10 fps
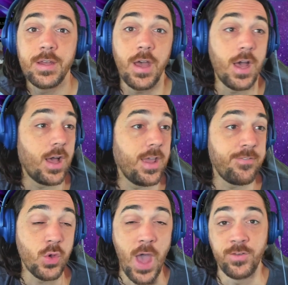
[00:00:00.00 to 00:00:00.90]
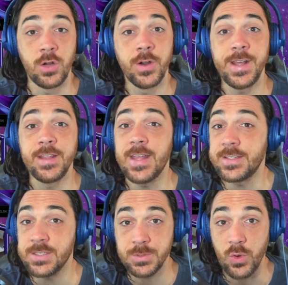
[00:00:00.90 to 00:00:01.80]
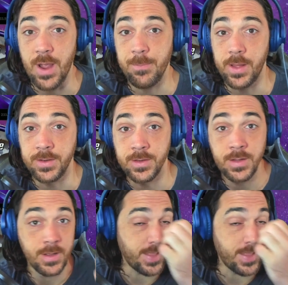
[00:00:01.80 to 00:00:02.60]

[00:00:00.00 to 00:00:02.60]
If you haven't already, hit that subscribe button.